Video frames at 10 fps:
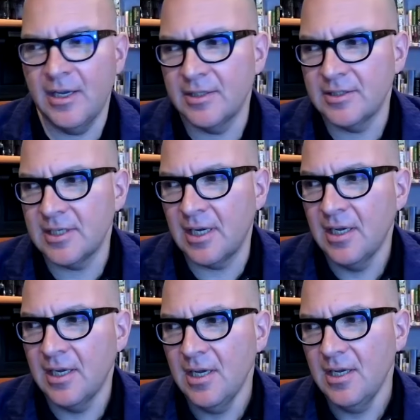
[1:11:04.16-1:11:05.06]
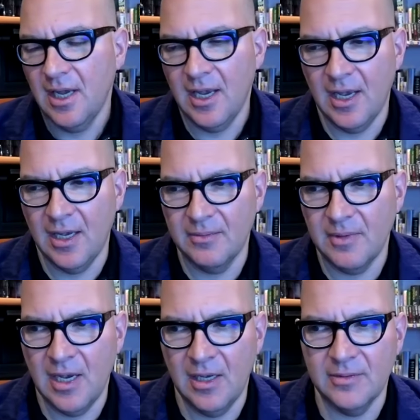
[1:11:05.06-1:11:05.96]
and uh, um,
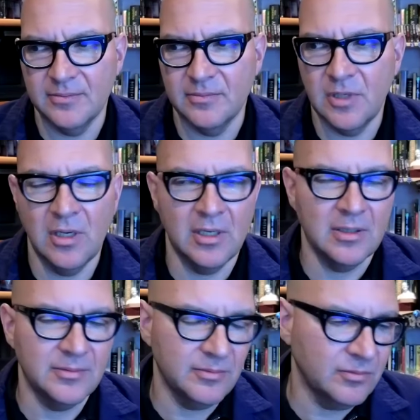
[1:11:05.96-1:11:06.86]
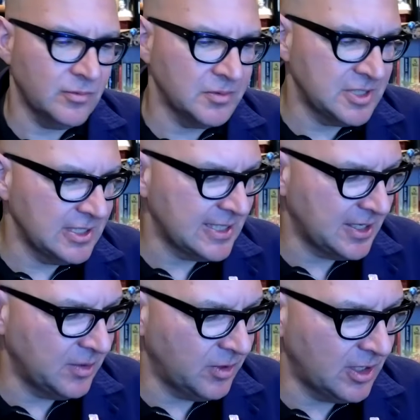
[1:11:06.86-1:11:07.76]
um, what was the
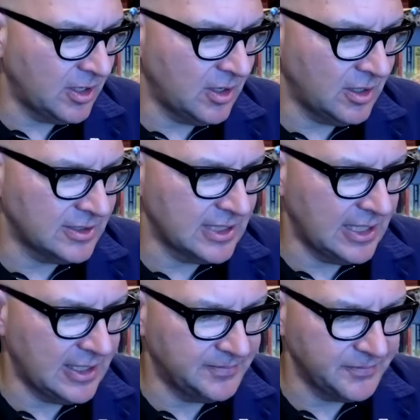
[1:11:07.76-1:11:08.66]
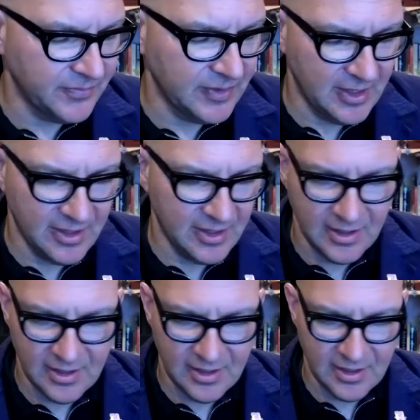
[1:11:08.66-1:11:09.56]
Italian one called? Uh,
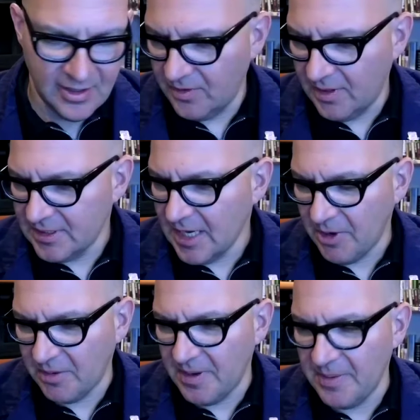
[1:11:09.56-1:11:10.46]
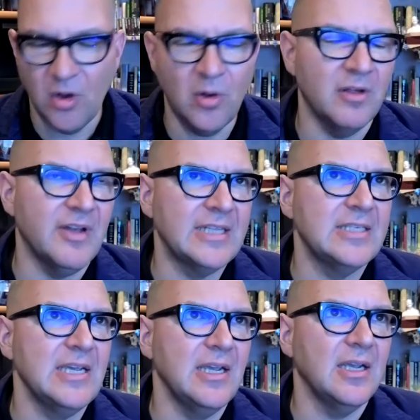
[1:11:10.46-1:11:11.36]
oh, the mm-hmm. typewriter people,
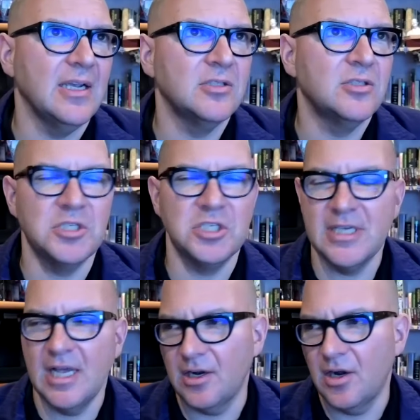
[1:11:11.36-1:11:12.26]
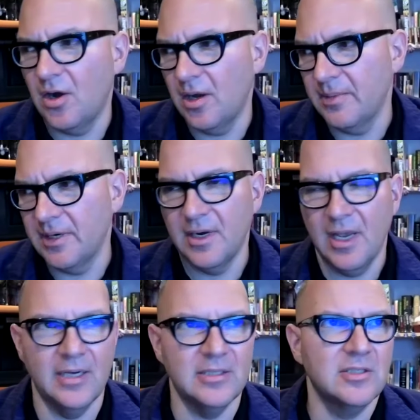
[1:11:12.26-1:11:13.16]
Olivetti and Deutsche Telekom and,
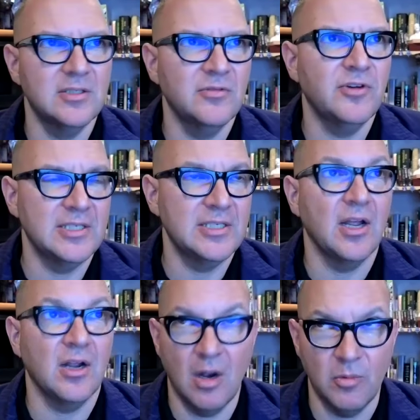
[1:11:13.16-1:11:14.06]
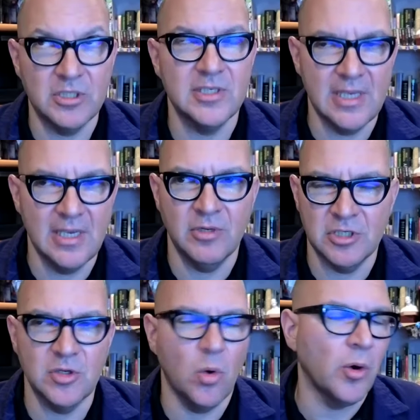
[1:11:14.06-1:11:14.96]
and France Telecom, which is which
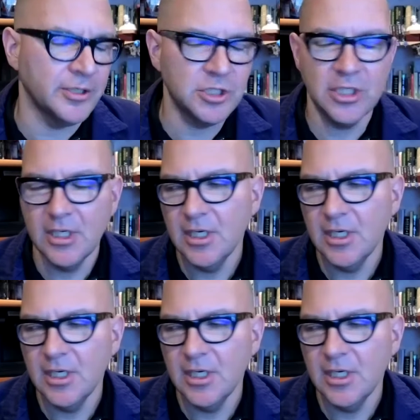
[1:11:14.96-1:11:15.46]
is Orange,